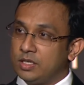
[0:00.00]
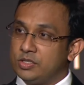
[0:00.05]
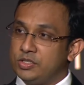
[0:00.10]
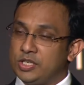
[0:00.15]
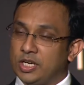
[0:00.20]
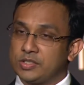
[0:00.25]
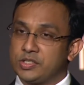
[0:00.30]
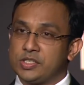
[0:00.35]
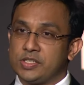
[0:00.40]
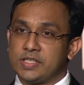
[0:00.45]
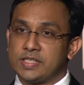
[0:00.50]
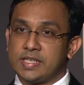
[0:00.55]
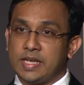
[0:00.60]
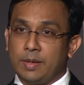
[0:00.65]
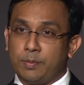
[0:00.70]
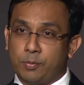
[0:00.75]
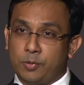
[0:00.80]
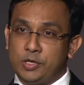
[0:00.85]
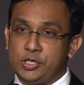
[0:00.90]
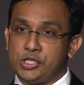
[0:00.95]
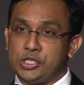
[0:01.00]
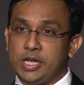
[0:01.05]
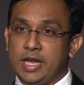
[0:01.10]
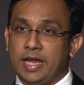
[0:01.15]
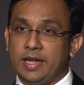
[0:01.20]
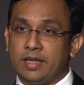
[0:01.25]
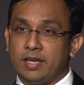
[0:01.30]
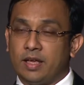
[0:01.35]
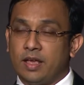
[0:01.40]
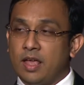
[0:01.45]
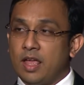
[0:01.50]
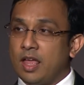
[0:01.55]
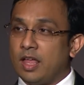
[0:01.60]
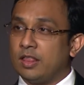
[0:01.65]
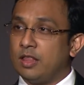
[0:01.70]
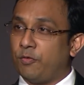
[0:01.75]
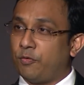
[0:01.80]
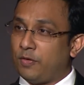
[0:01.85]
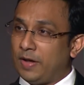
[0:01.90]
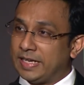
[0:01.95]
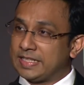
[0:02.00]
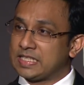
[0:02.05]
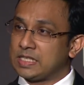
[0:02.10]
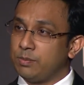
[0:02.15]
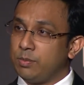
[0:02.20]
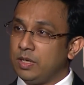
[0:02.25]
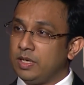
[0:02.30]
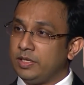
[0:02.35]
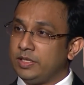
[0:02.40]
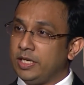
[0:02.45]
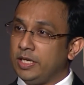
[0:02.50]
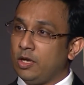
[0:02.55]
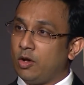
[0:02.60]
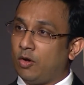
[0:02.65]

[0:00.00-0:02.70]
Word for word: Judges appreciate the flexibility